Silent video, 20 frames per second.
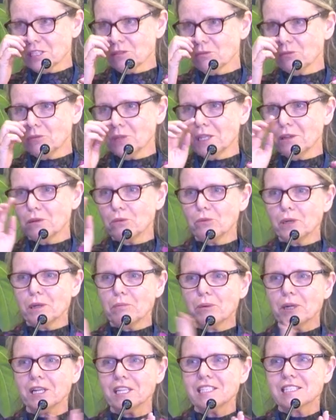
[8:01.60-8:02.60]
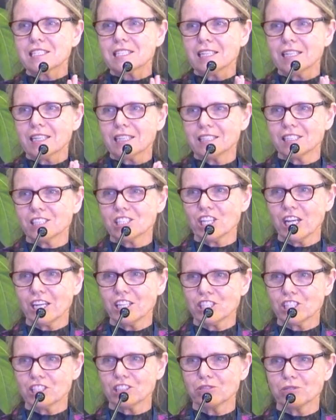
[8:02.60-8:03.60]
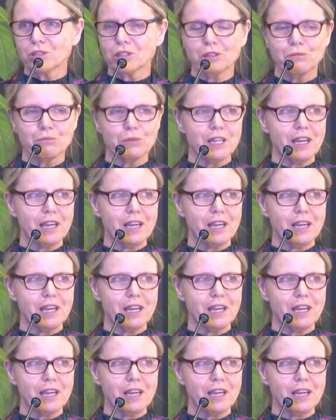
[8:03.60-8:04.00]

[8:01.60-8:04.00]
We're pretty slick at changing the room.